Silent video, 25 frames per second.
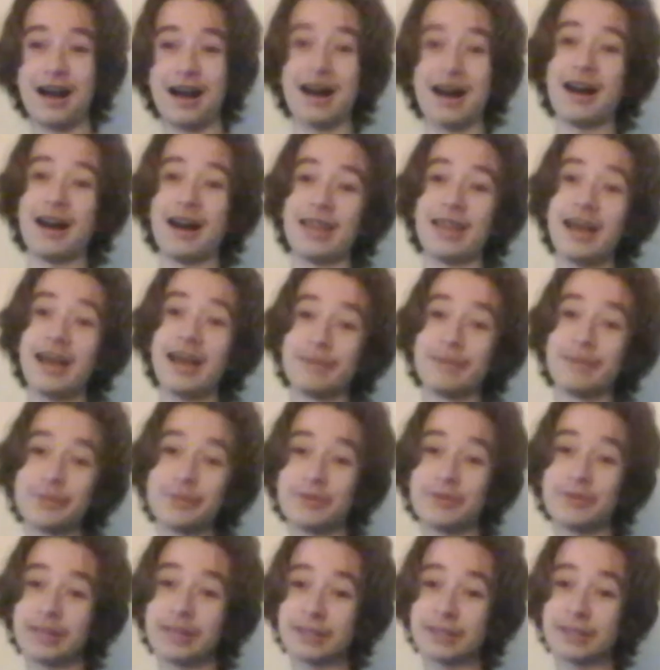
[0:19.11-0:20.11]
Yeah, I'm
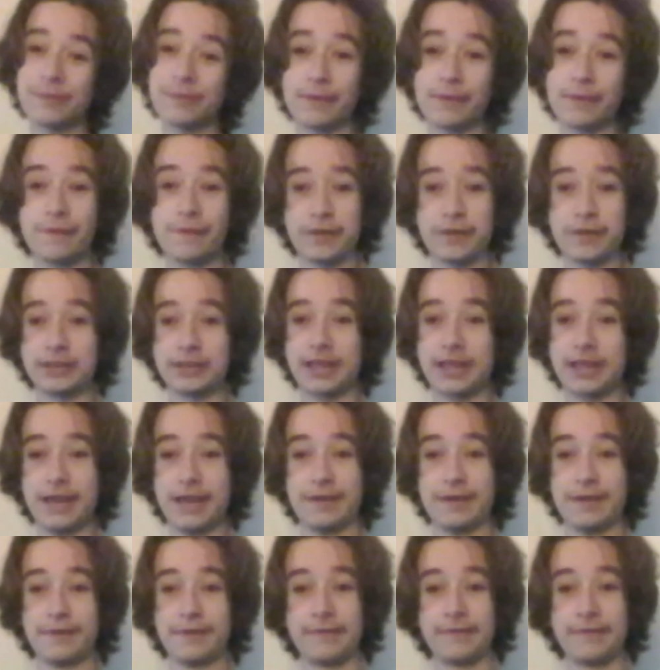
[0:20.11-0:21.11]
doing this for the first
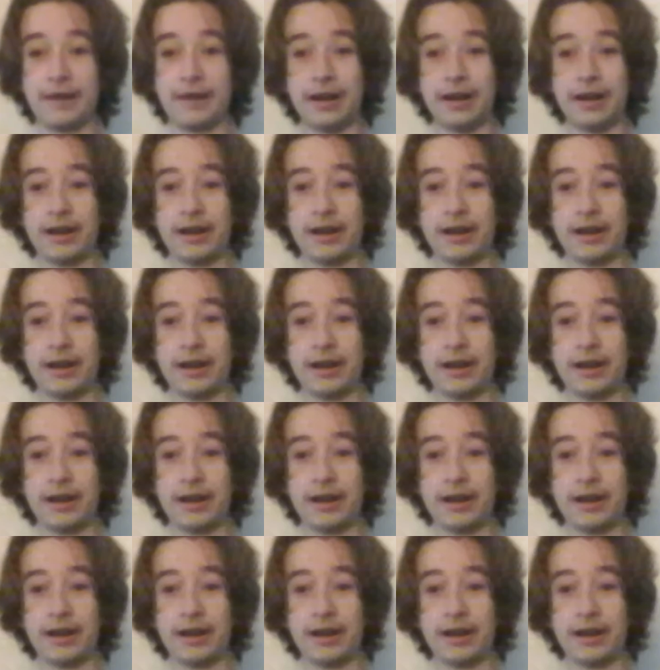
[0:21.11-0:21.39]
day of